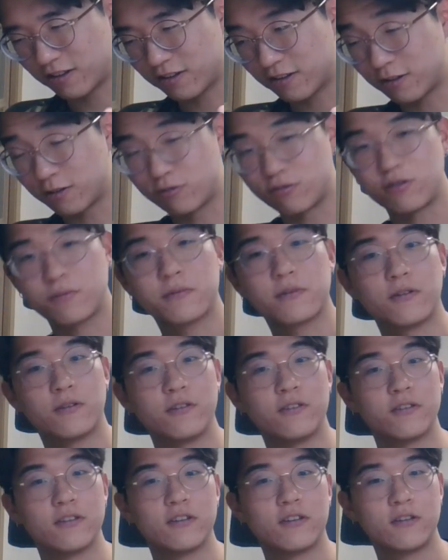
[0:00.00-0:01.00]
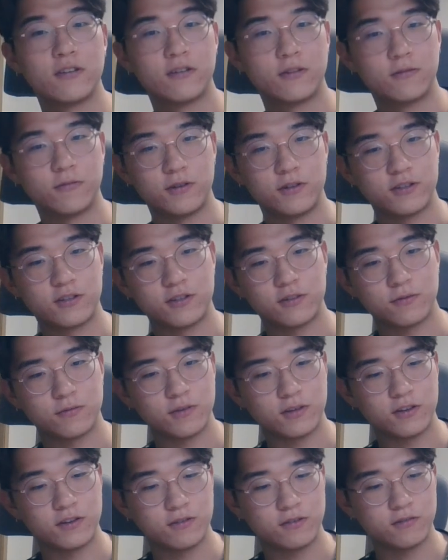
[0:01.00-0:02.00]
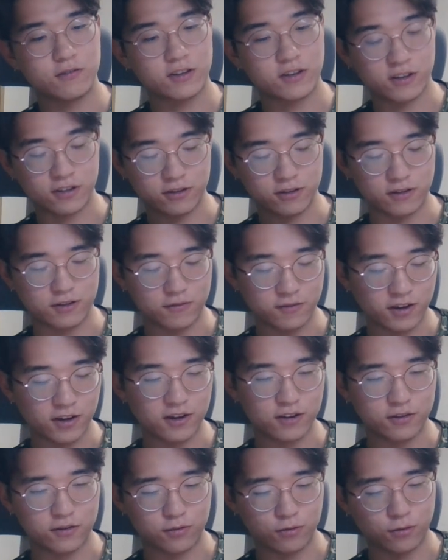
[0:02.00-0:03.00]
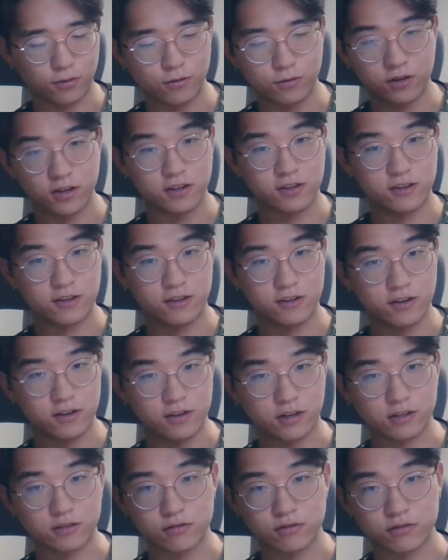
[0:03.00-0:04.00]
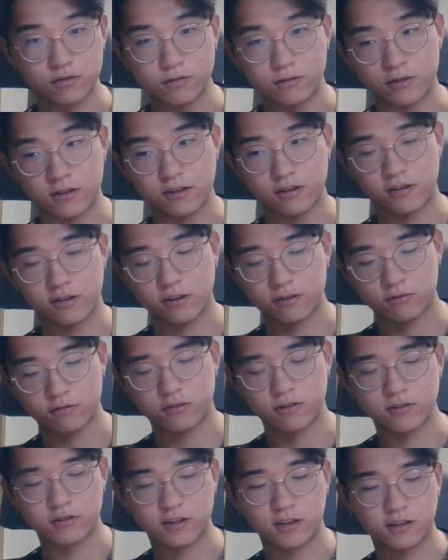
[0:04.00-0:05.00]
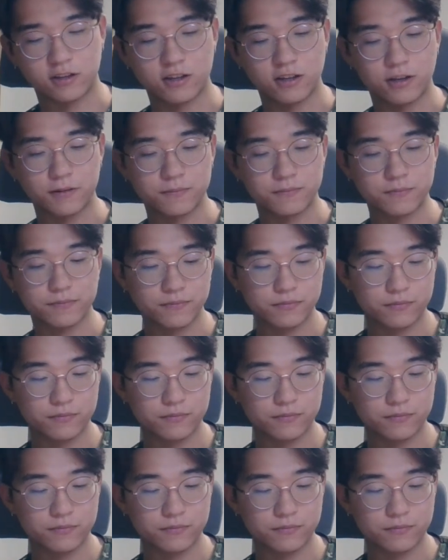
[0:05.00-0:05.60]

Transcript: the drift current, which is we can divide into hole and electron, hole and electron, like that.